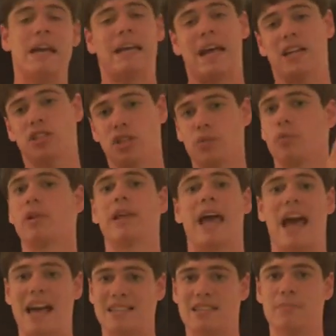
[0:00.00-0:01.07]
it actually really
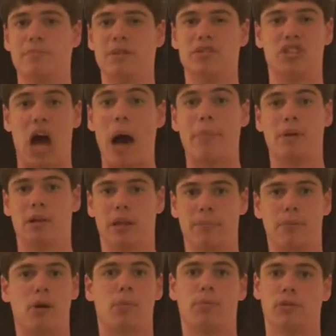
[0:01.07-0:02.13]
has to be
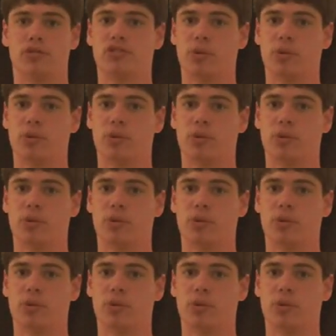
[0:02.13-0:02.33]
dominantly purple.